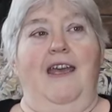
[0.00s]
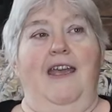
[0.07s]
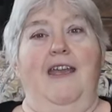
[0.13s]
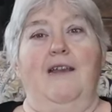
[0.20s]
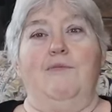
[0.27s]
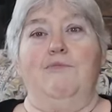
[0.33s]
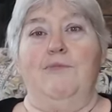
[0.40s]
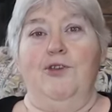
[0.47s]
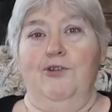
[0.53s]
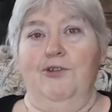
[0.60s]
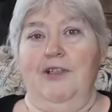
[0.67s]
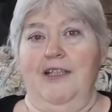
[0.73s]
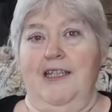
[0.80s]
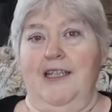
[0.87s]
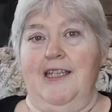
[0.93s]
and
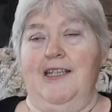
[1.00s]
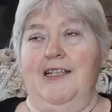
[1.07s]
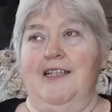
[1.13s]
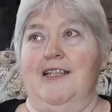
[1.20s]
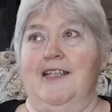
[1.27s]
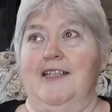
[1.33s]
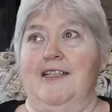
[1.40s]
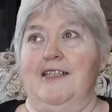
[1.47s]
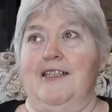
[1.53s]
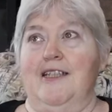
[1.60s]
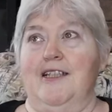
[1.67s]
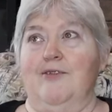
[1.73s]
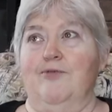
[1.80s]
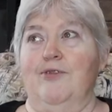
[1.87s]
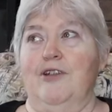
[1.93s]
mewling in a,
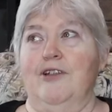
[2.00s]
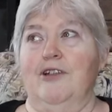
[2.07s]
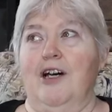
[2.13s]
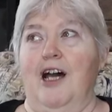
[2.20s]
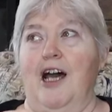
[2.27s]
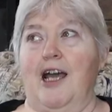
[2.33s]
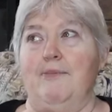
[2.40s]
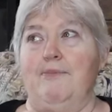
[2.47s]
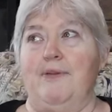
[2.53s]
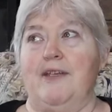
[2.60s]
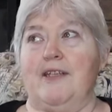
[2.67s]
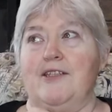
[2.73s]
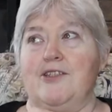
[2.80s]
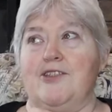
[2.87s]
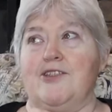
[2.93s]
a real high
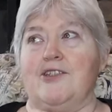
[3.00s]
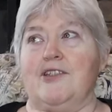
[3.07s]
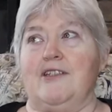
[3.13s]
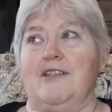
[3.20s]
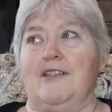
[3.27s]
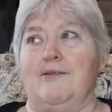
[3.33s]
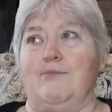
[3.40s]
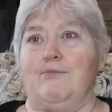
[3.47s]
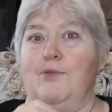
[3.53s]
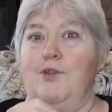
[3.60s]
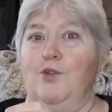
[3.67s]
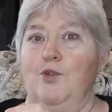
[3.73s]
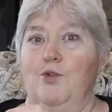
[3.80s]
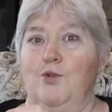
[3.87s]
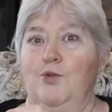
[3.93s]
pitched
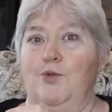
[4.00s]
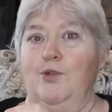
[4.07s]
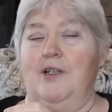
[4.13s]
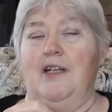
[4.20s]
mew.